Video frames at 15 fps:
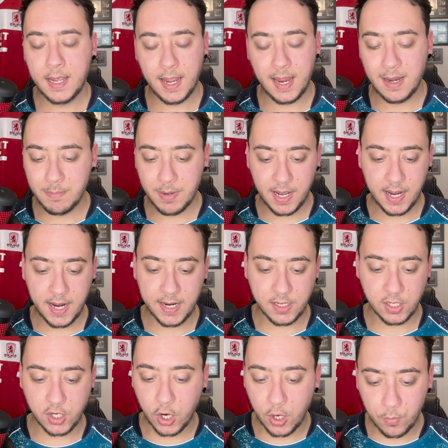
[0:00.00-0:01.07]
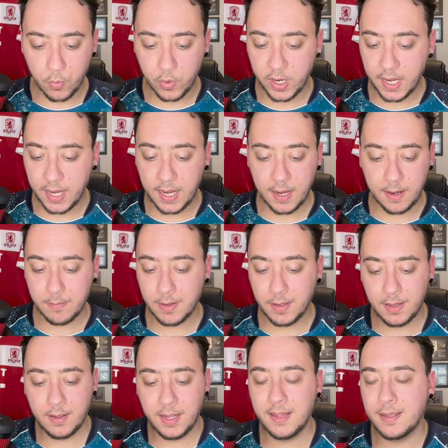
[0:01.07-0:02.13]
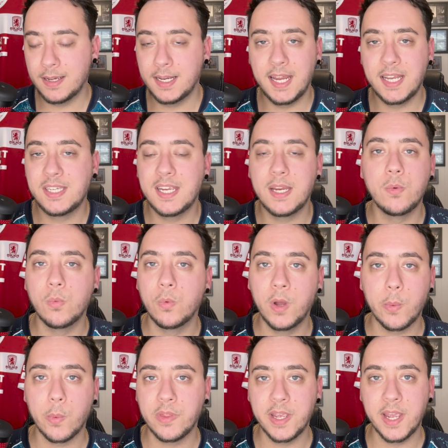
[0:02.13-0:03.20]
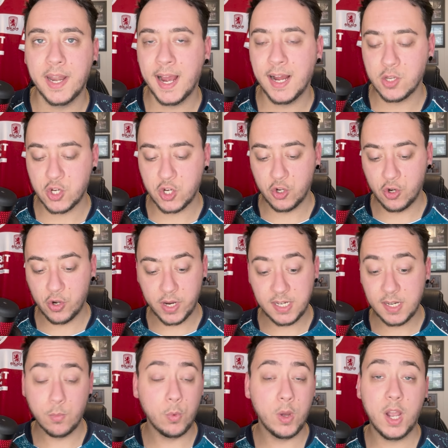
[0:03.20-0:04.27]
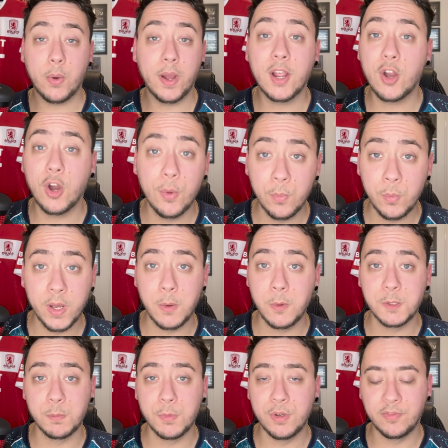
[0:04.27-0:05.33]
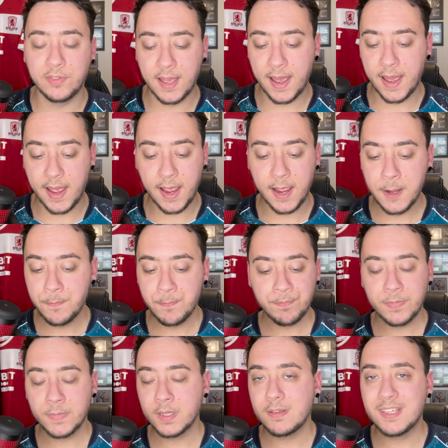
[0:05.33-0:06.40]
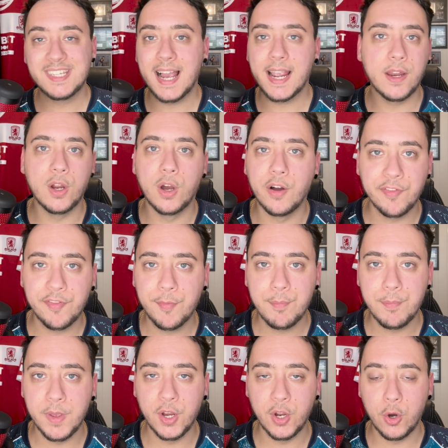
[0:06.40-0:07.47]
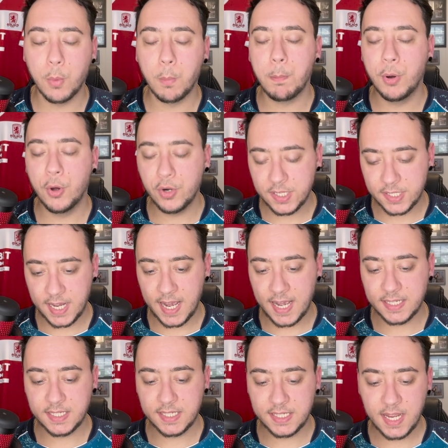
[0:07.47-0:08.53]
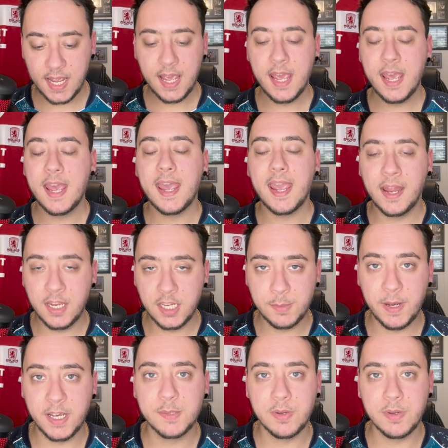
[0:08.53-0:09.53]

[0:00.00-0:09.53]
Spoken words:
in behind Conway. It didn't work with Iheanacho. It didn't work when Conway was moved there. Sack it off. Put Azaz in his best